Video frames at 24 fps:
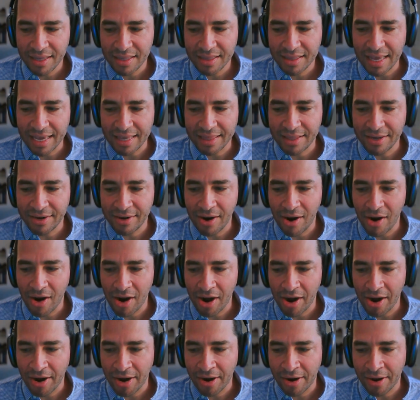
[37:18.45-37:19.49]
like there
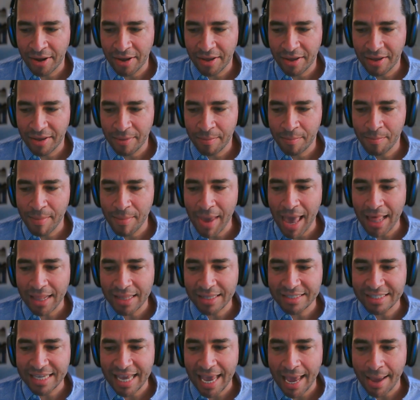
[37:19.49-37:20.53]
are
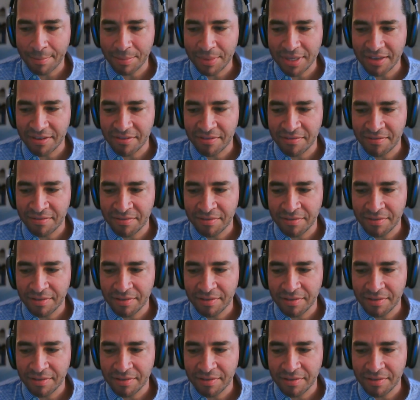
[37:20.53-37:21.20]
maladaptive